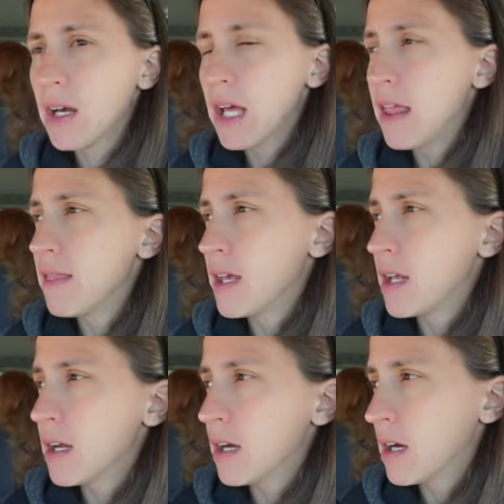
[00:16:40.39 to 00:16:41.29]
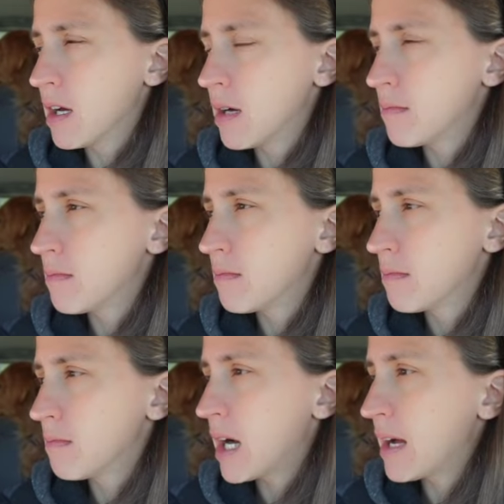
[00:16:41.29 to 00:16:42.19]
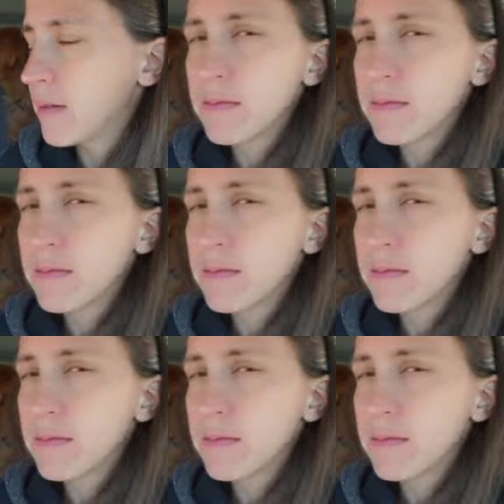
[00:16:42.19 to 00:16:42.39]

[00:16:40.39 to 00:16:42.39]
And then I'm